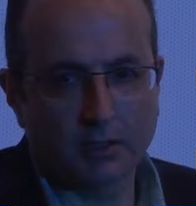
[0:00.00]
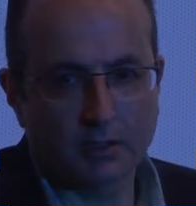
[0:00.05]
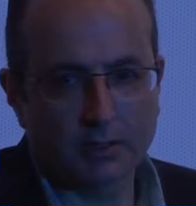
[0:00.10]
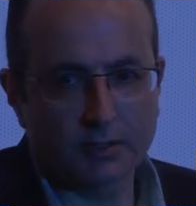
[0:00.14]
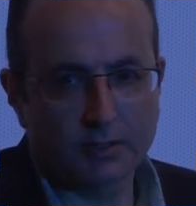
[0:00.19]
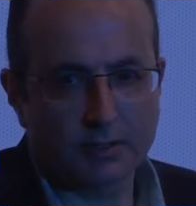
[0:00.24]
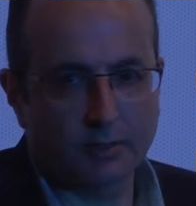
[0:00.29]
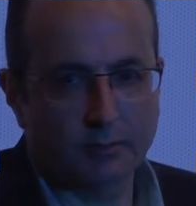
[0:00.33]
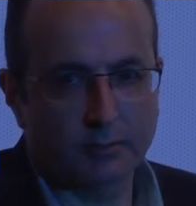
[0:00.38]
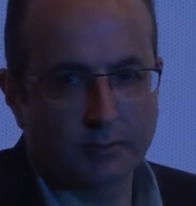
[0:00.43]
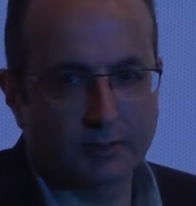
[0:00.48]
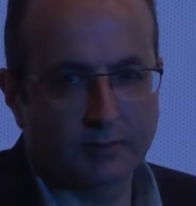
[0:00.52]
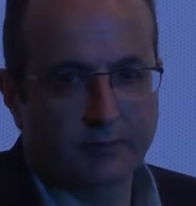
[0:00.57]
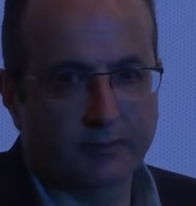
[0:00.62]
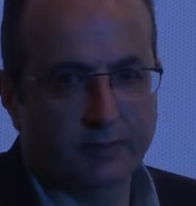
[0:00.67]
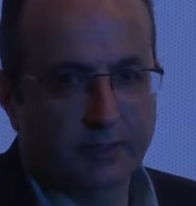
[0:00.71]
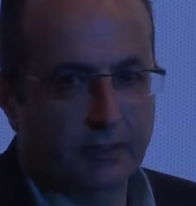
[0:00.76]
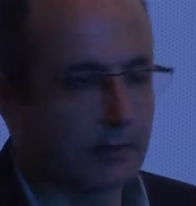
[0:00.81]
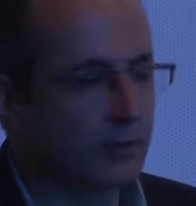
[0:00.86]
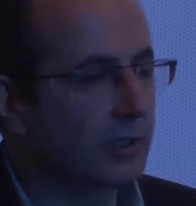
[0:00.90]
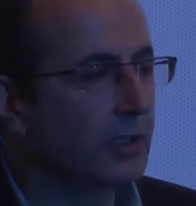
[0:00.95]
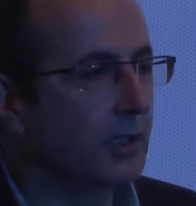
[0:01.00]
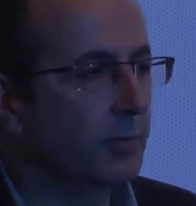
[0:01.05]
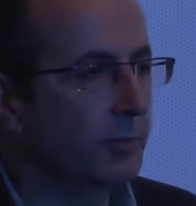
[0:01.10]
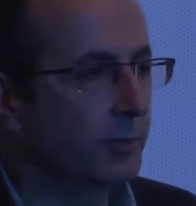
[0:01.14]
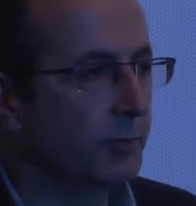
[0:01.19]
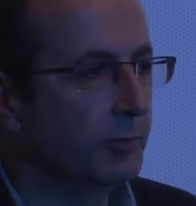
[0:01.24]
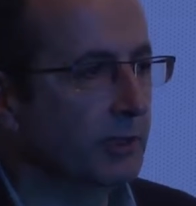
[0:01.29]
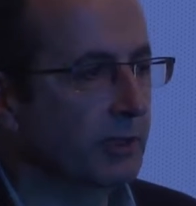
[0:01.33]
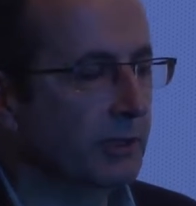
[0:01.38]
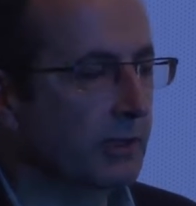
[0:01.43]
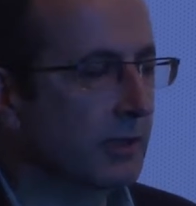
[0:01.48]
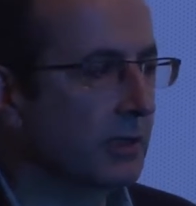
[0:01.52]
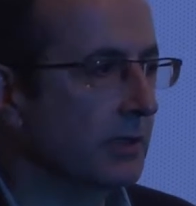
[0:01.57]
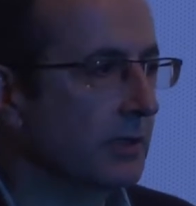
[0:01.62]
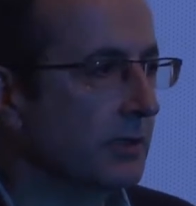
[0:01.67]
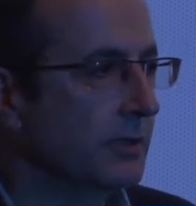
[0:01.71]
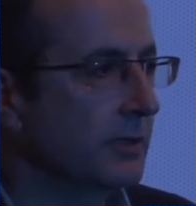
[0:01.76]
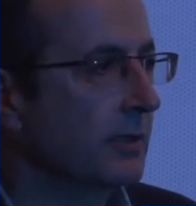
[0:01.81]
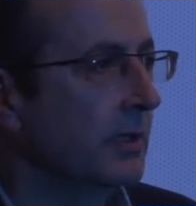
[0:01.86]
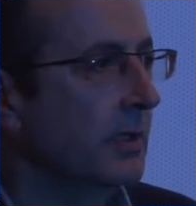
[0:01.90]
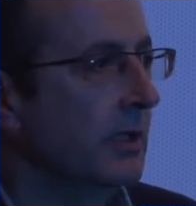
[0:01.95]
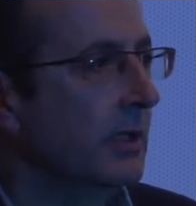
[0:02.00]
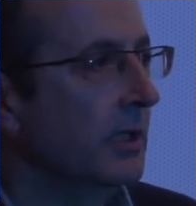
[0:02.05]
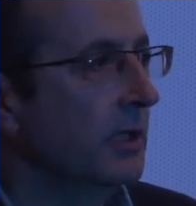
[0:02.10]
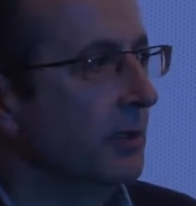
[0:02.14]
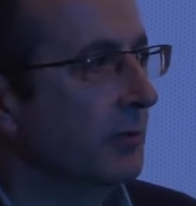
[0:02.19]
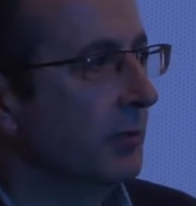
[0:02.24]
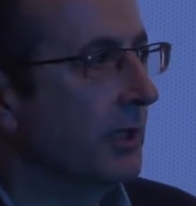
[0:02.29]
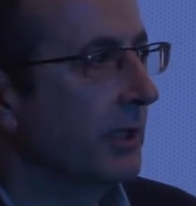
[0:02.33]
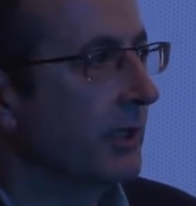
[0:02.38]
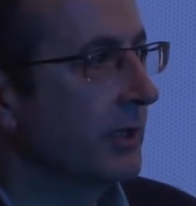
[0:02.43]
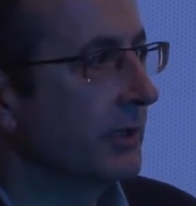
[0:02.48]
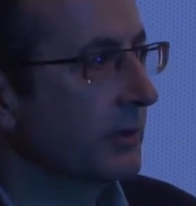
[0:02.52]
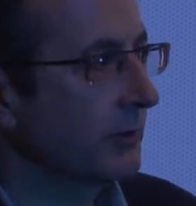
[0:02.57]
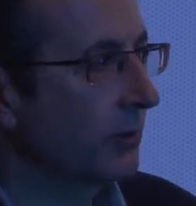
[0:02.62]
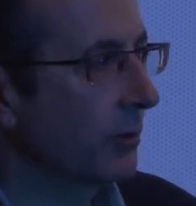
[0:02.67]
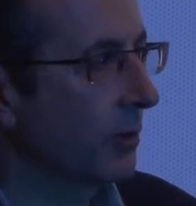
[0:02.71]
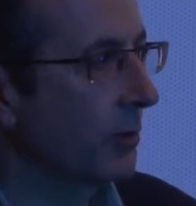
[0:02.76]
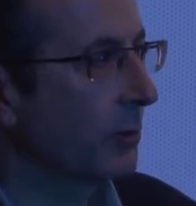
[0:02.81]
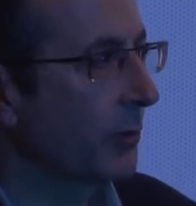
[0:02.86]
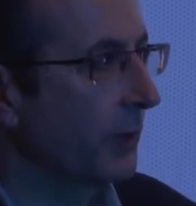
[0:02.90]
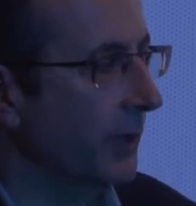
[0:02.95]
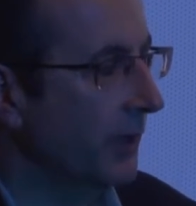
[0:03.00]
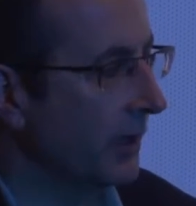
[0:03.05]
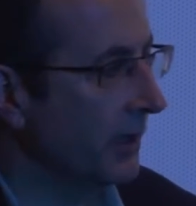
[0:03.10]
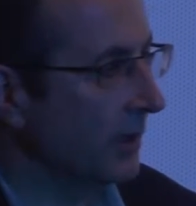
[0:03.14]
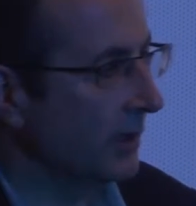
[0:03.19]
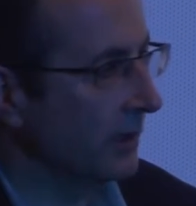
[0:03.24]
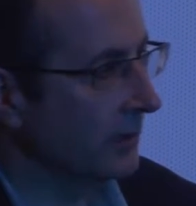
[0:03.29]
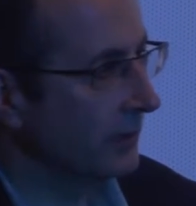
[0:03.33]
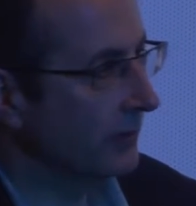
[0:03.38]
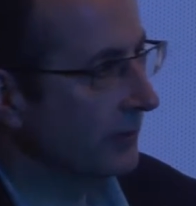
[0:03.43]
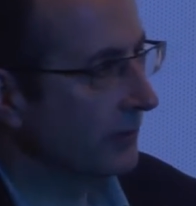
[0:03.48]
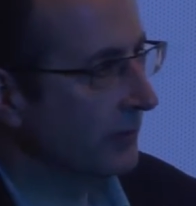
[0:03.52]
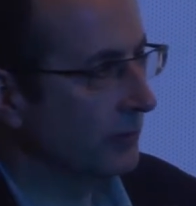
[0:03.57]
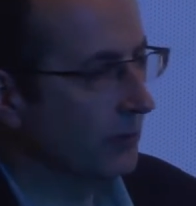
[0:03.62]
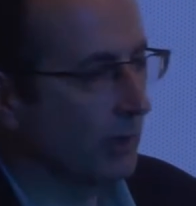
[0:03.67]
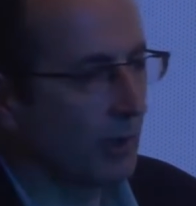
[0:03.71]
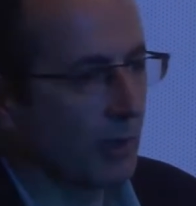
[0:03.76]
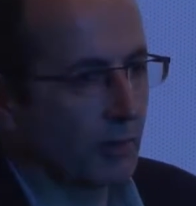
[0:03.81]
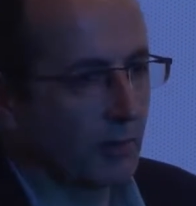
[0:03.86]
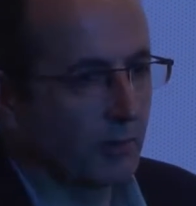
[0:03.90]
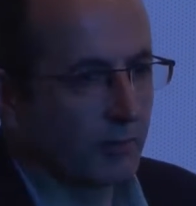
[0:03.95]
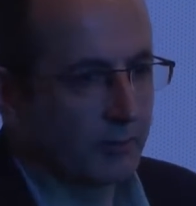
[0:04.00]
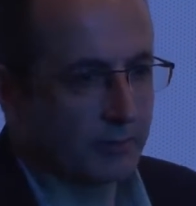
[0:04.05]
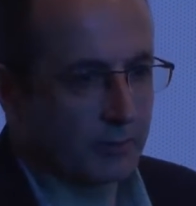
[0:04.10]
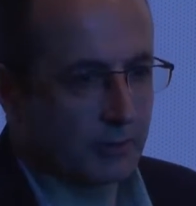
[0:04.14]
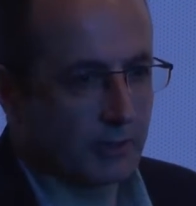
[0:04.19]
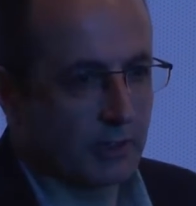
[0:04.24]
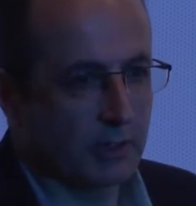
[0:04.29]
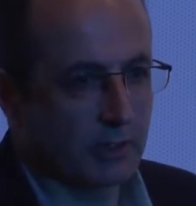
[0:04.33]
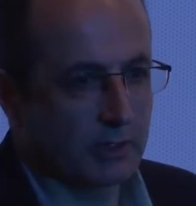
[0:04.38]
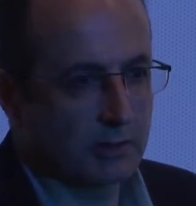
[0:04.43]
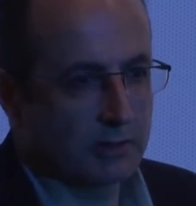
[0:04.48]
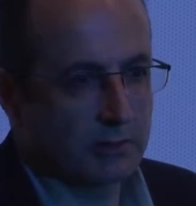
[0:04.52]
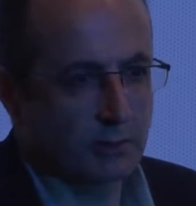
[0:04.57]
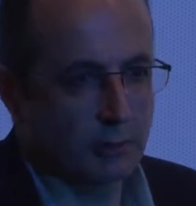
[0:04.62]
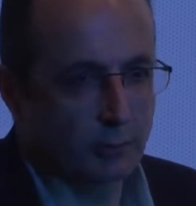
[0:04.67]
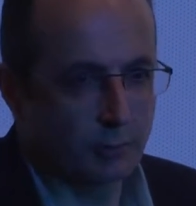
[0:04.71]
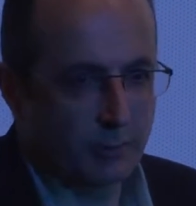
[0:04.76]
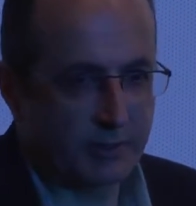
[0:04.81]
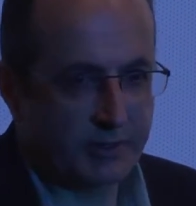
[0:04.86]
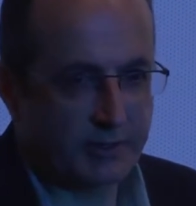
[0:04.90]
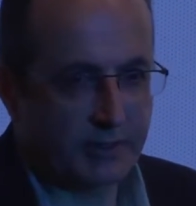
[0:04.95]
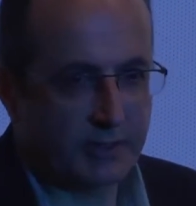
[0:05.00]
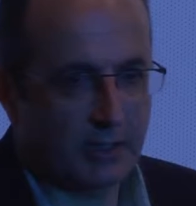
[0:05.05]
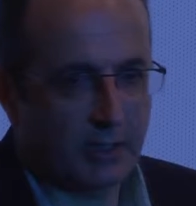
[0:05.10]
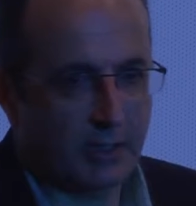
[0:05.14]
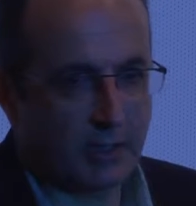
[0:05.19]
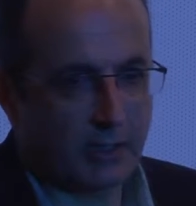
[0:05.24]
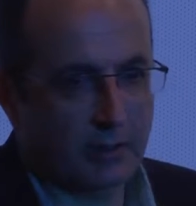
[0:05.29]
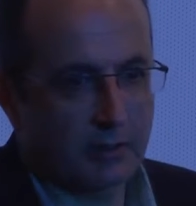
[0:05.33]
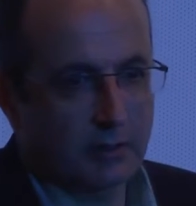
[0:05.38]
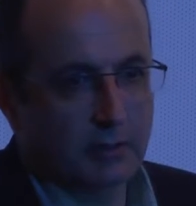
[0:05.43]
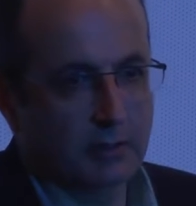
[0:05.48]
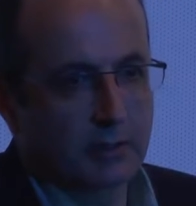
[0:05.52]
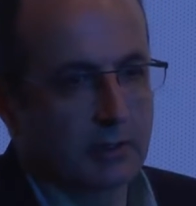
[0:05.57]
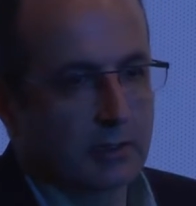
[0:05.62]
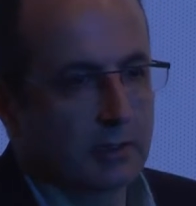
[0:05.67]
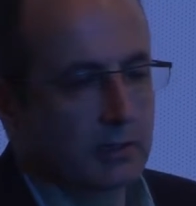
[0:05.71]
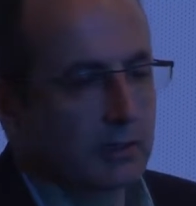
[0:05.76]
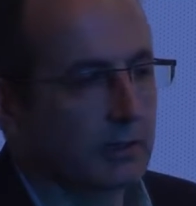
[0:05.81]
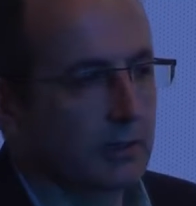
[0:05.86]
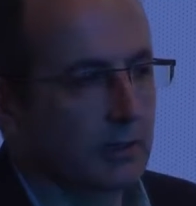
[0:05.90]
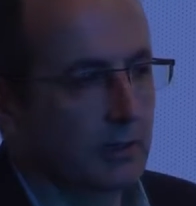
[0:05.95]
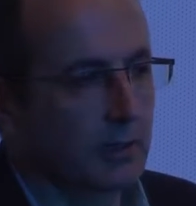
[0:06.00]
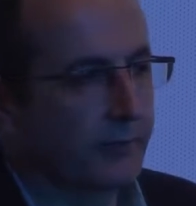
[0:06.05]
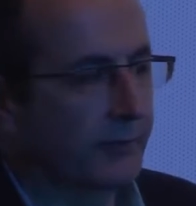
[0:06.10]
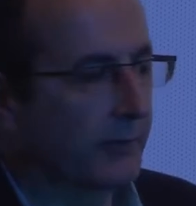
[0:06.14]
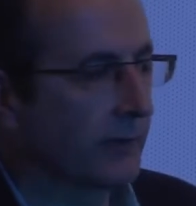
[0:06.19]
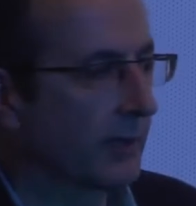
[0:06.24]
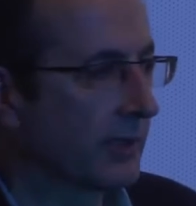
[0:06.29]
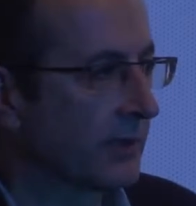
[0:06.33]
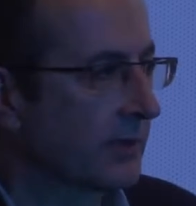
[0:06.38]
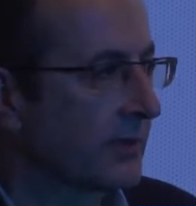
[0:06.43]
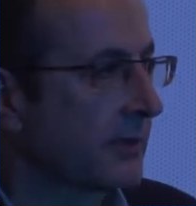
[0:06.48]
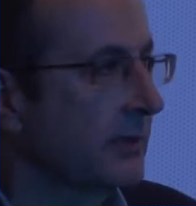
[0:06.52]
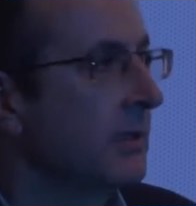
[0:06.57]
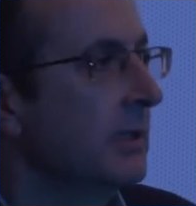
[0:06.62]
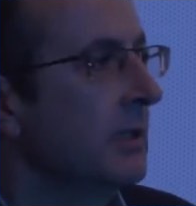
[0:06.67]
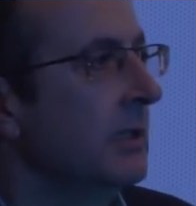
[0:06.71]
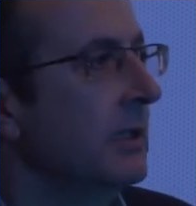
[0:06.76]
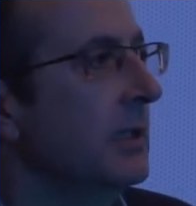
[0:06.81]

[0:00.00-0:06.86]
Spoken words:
some of their capabilities by incorporating it into our overall OpenStack offerings.